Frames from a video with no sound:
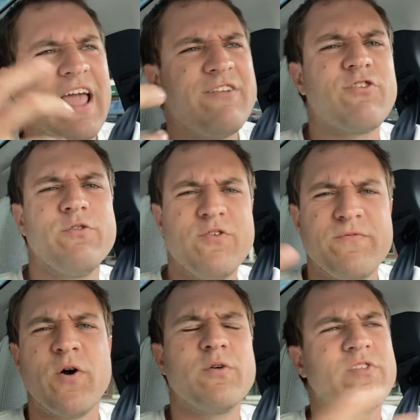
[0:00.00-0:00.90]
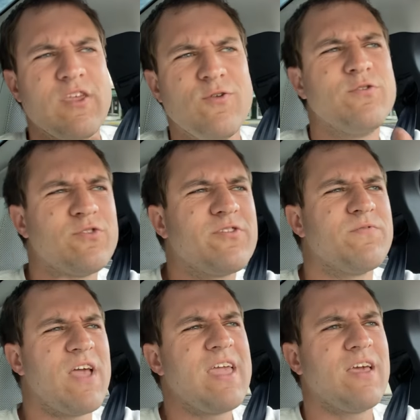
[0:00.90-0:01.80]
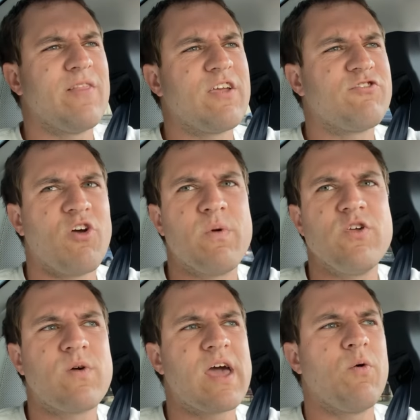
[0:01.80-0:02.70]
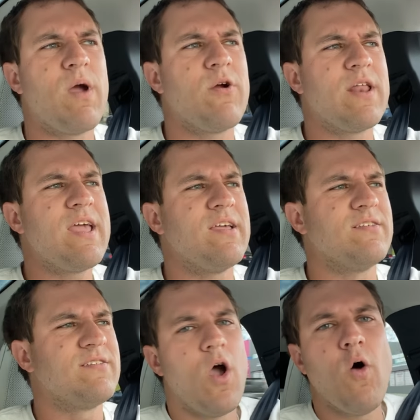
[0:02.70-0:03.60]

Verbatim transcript: It shows you photos that users have taken, like showing you kind of where it is.